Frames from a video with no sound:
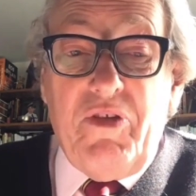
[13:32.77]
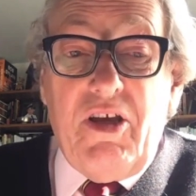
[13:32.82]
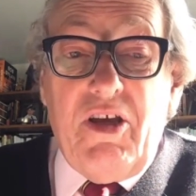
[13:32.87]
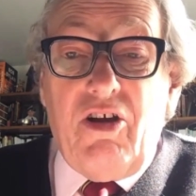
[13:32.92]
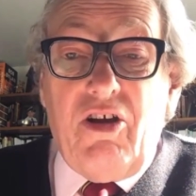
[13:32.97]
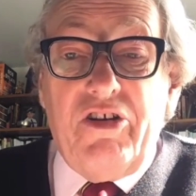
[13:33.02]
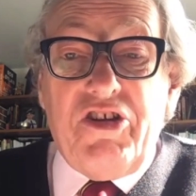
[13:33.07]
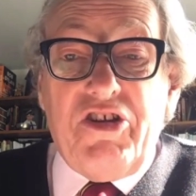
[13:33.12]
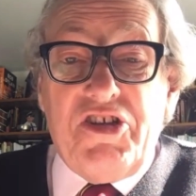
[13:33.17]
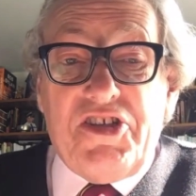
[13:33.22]

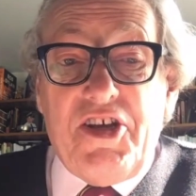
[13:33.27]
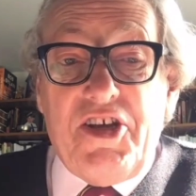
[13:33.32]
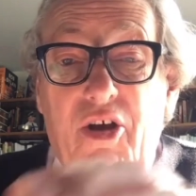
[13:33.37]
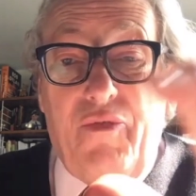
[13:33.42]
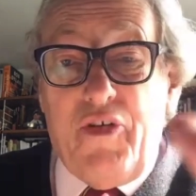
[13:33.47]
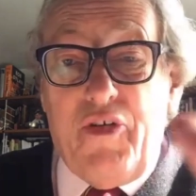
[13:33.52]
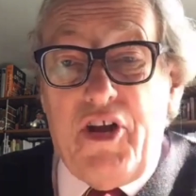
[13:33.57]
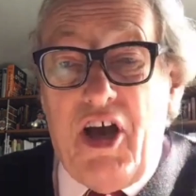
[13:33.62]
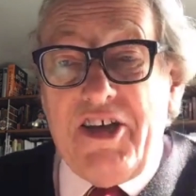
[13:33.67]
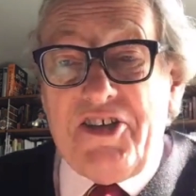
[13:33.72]
got herself
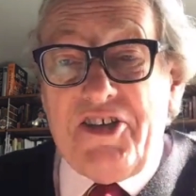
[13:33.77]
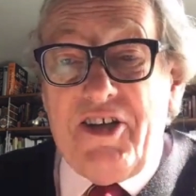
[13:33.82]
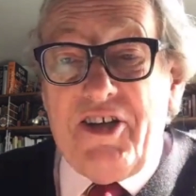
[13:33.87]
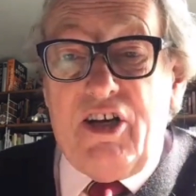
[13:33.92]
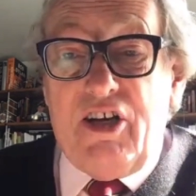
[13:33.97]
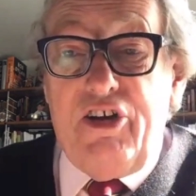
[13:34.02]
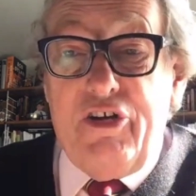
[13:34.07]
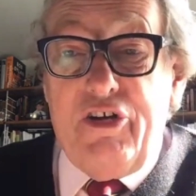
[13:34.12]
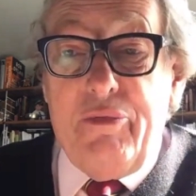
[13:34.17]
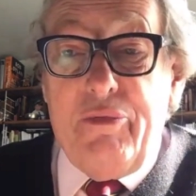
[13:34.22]
a nice
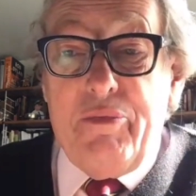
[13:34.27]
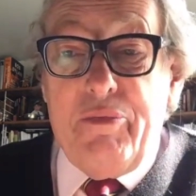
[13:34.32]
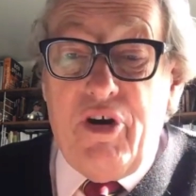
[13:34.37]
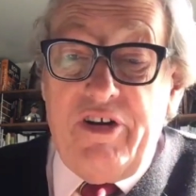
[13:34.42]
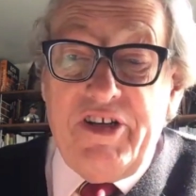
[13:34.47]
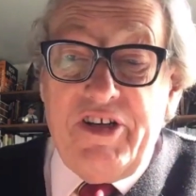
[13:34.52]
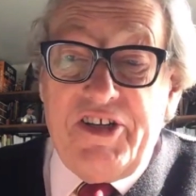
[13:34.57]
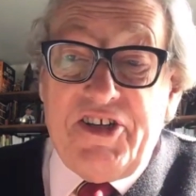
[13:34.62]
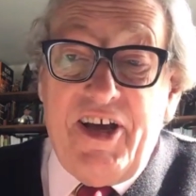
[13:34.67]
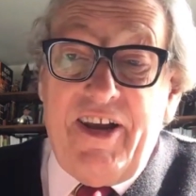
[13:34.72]
little number on
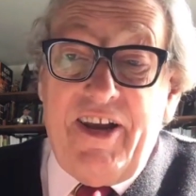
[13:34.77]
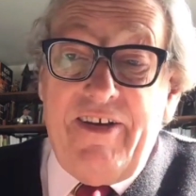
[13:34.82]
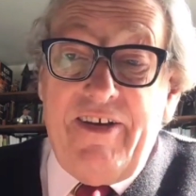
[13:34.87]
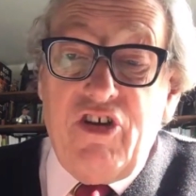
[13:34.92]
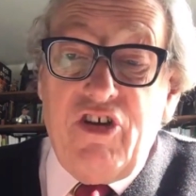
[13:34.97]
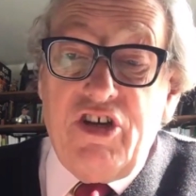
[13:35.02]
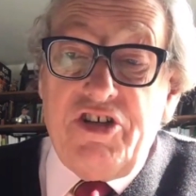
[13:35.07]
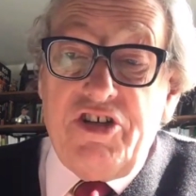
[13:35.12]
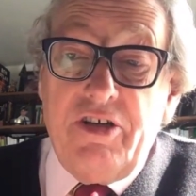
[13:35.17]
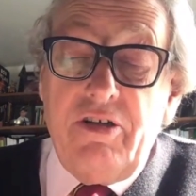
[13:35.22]
the
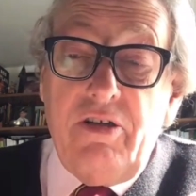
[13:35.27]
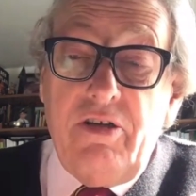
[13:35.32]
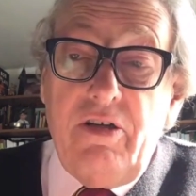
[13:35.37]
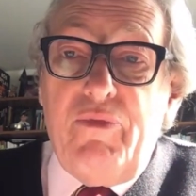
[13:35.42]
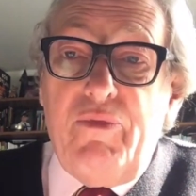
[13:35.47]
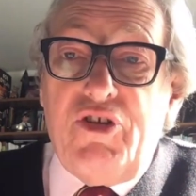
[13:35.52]
television.